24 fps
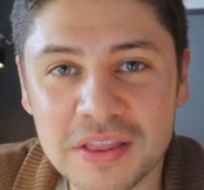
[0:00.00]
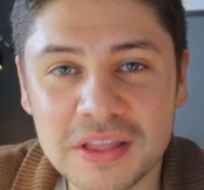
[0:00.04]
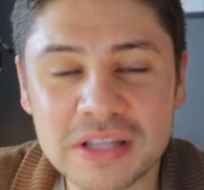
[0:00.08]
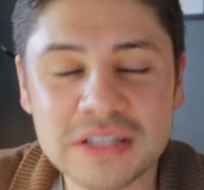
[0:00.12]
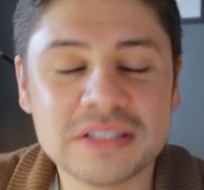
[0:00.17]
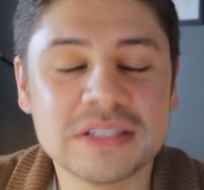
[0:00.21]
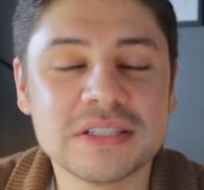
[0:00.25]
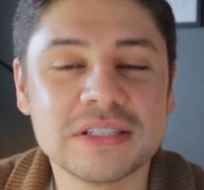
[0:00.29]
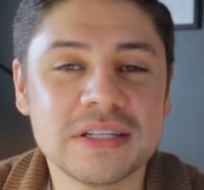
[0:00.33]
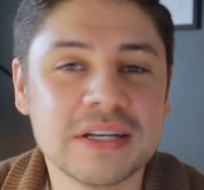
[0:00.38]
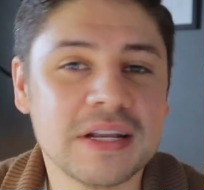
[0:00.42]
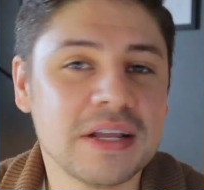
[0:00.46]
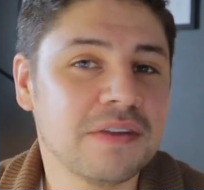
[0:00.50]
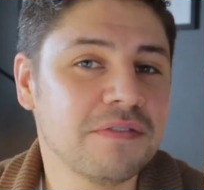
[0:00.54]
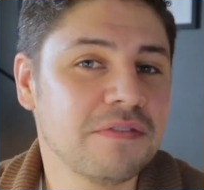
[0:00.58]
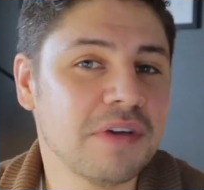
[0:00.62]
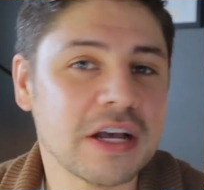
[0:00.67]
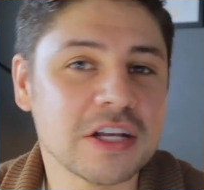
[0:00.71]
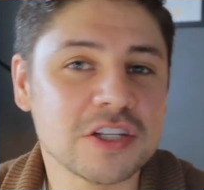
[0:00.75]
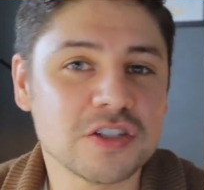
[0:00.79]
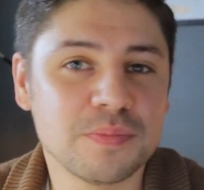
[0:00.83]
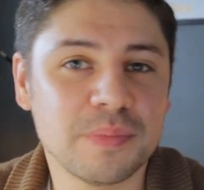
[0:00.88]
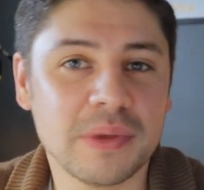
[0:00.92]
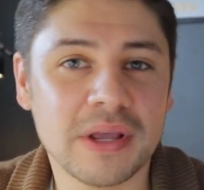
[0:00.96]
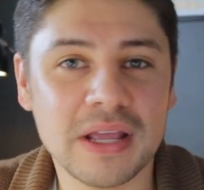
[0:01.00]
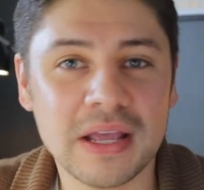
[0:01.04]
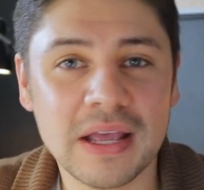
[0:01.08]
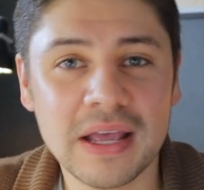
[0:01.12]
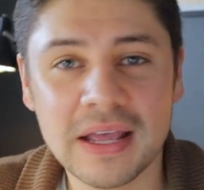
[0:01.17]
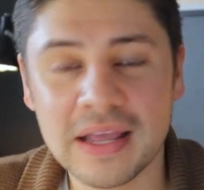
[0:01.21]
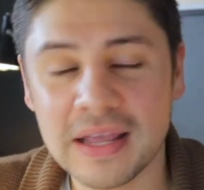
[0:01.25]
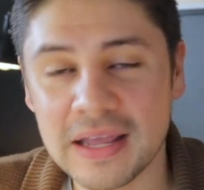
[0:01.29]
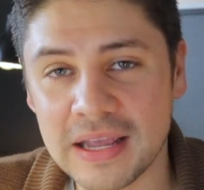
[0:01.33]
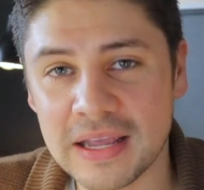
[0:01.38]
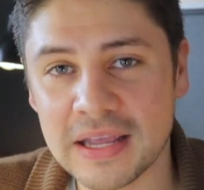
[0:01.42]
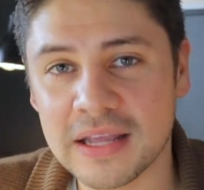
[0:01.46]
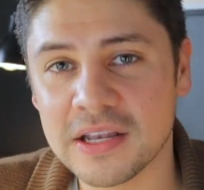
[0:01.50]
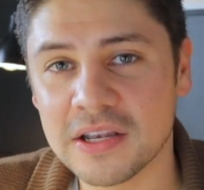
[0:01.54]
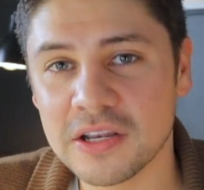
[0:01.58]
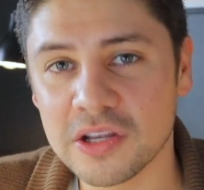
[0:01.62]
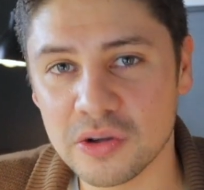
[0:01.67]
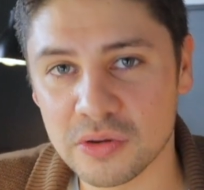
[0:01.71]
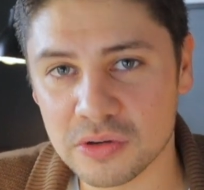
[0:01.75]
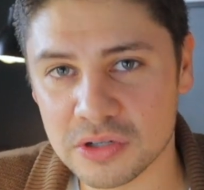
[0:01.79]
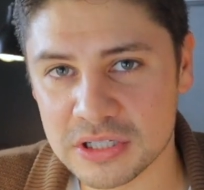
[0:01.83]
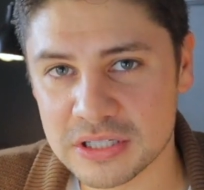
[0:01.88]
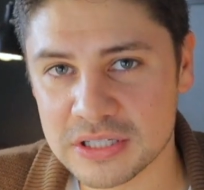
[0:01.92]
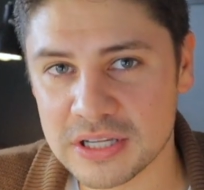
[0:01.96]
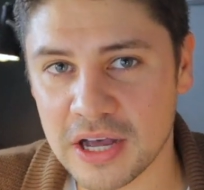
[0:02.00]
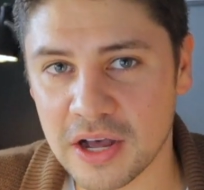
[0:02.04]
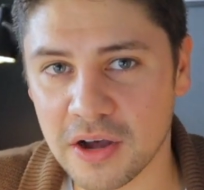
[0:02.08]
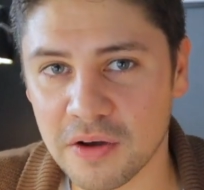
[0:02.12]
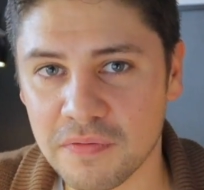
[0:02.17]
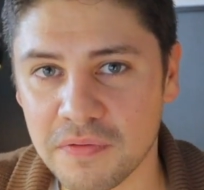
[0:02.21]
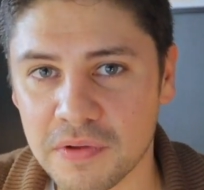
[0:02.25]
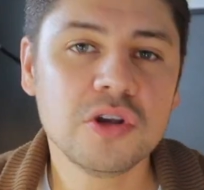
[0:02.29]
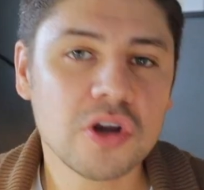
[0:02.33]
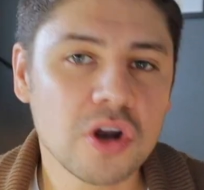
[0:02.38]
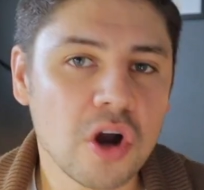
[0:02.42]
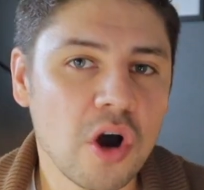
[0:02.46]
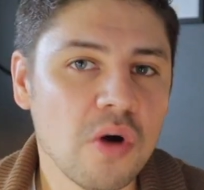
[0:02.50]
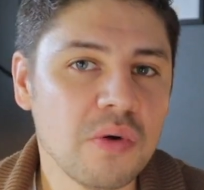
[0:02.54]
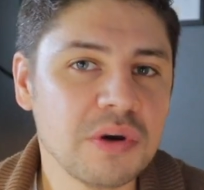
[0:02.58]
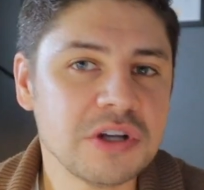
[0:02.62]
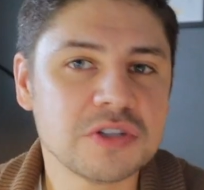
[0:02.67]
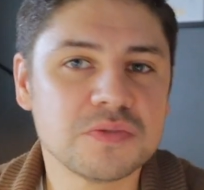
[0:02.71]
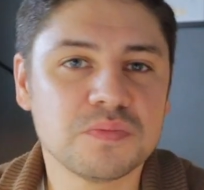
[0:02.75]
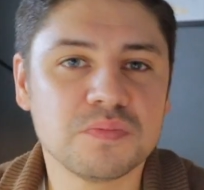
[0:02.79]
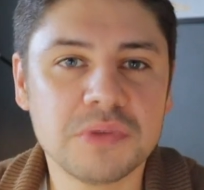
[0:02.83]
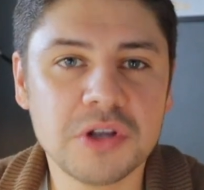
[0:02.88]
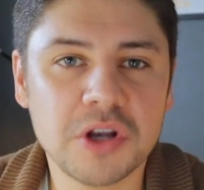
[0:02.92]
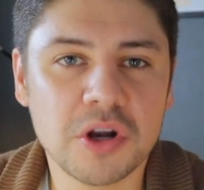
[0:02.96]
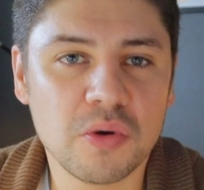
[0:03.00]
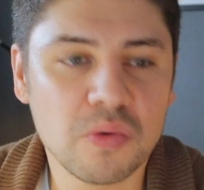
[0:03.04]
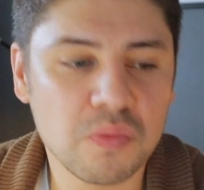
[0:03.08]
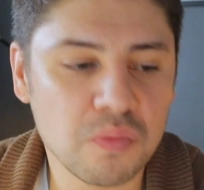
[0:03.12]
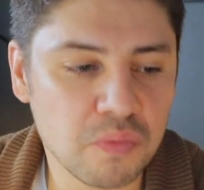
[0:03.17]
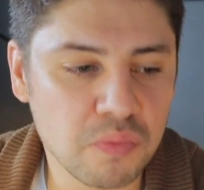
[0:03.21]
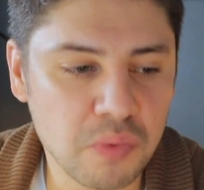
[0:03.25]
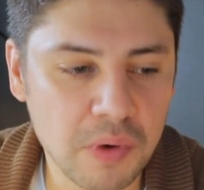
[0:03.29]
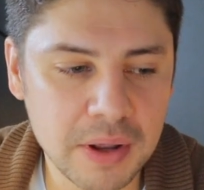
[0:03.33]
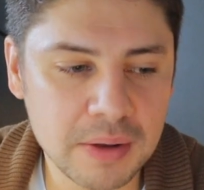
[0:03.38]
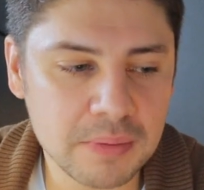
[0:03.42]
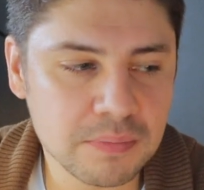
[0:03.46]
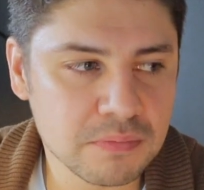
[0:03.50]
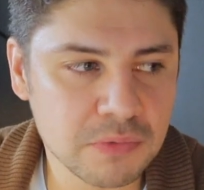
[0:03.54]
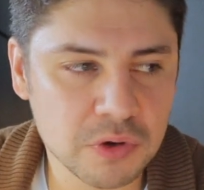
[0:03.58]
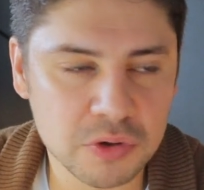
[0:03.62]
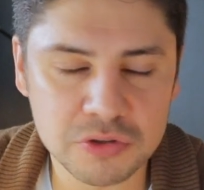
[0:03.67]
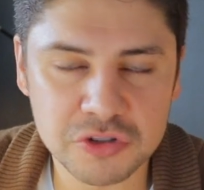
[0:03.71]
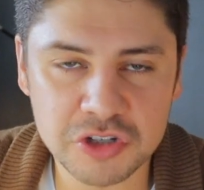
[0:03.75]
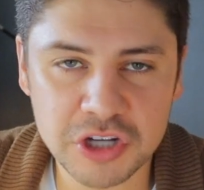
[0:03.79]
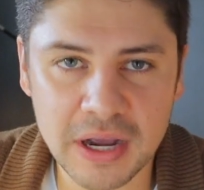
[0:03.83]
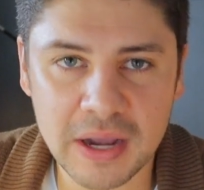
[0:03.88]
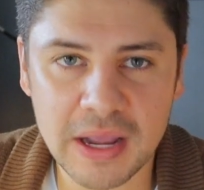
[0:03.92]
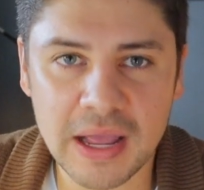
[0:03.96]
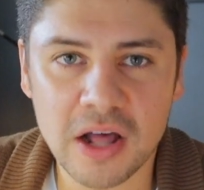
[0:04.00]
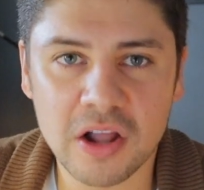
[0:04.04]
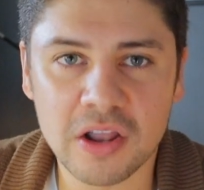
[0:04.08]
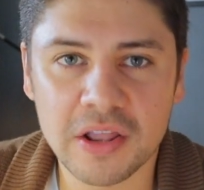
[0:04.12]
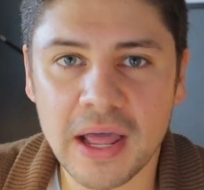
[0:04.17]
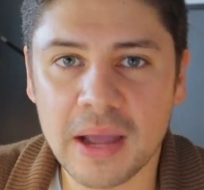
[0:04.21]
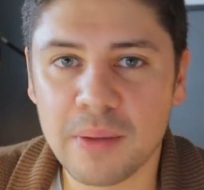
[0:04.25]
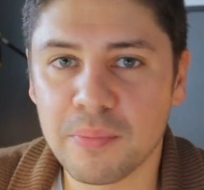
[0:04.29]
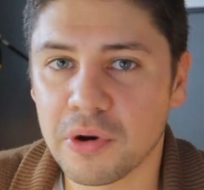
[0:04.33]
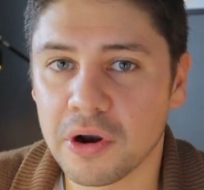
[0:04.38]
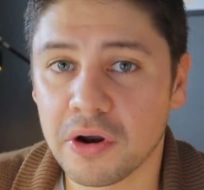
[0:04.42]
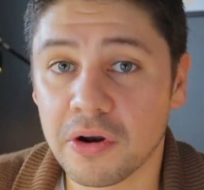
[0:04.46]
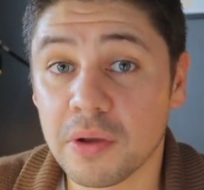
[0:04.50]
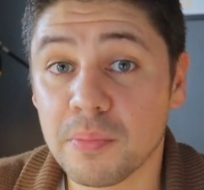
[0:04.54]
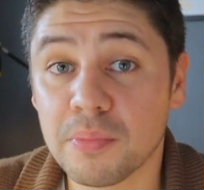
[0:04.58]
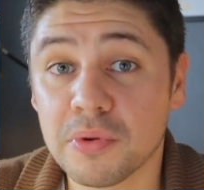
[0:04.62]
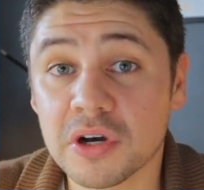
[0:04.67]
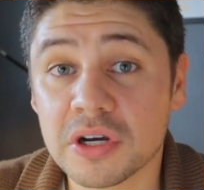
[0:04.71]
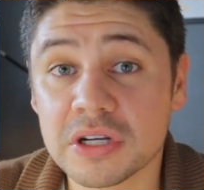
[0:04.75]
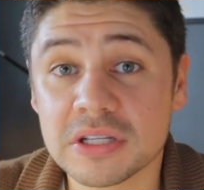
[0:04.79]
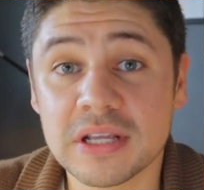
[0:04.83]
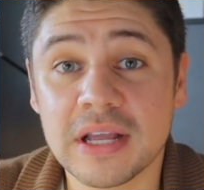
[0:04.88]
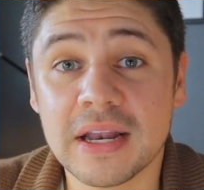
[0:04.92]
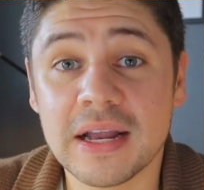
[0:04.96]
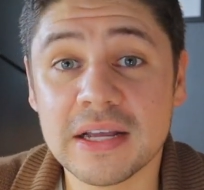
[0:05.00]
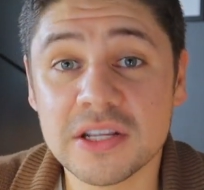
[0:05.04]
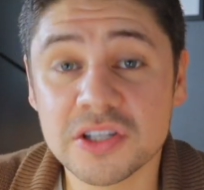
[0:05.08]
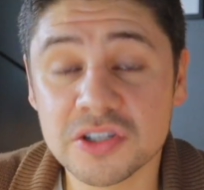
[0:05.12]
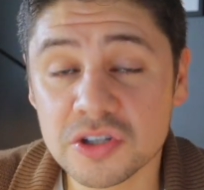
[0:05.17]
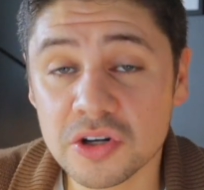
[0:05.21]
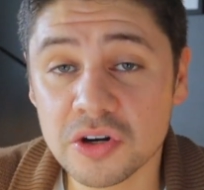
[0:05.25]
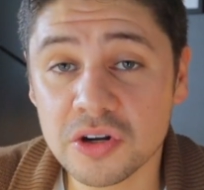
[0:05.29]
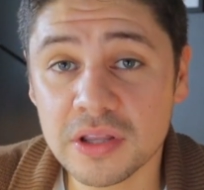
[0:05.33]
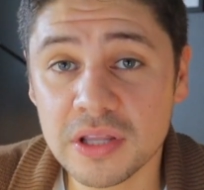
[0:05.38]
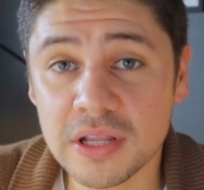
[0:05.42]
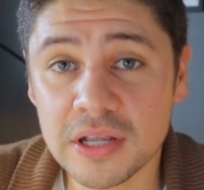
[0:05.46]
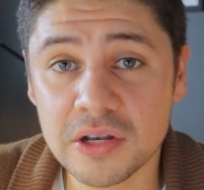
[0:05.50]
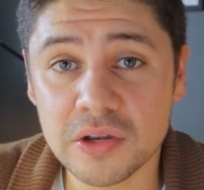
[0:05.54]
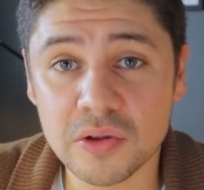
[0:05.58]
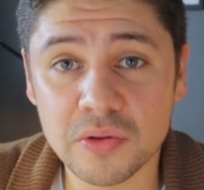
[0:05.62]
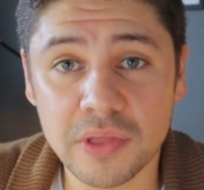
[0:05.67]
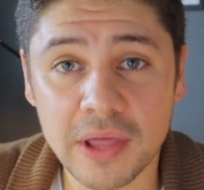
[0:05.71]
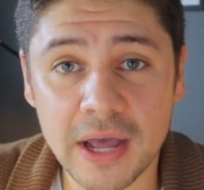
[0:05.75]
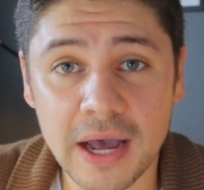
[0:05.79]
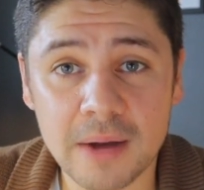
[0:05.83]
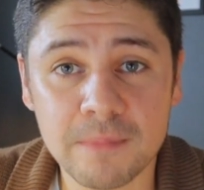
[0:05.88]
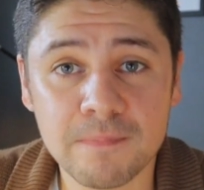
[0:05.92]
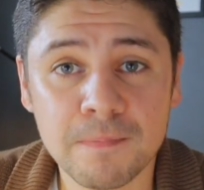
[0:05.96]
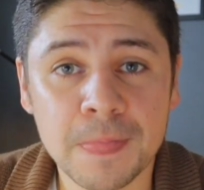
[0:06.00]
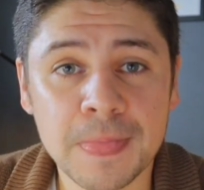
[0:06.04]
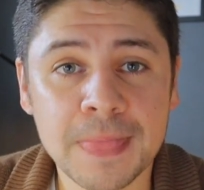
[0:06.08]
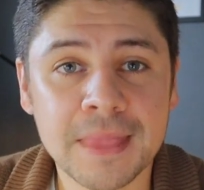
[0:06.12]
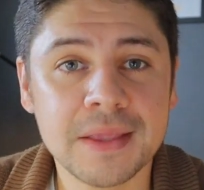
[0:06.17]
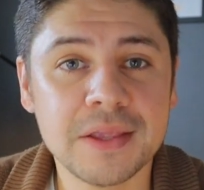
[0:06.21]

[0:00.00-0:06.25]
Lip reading: This is an investment in yourself. You could always, rent or check out library books, and I certainly do that.